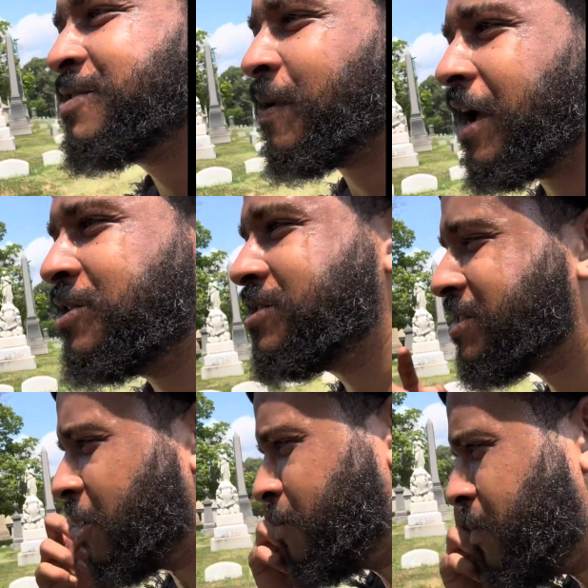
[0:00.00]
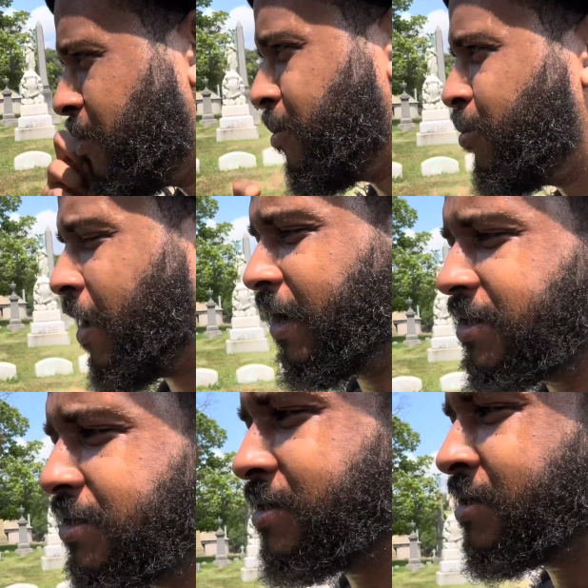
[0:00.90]
why I usually tell people
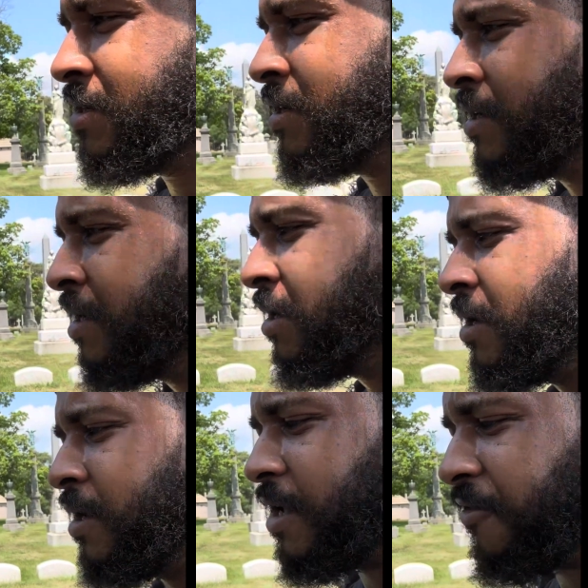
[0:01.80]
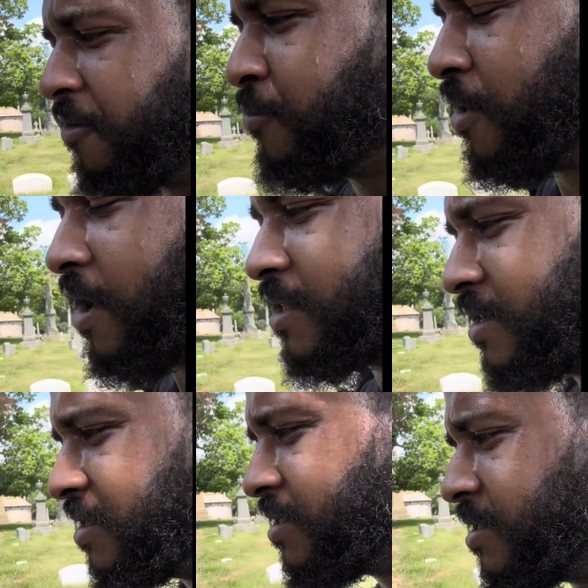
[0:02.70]
practice. You have to
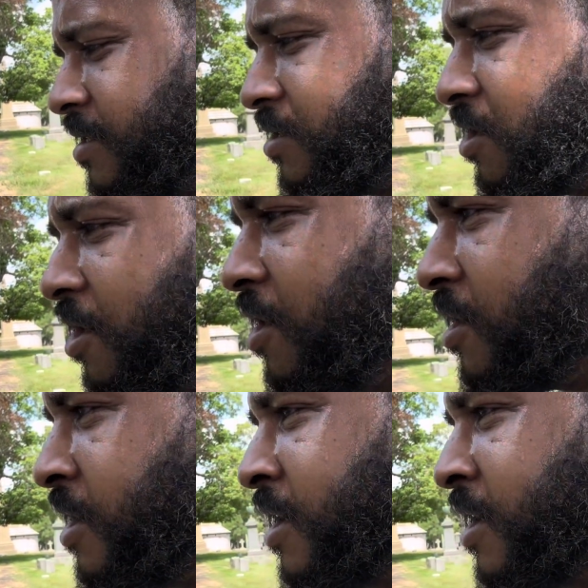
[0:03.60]
practice your,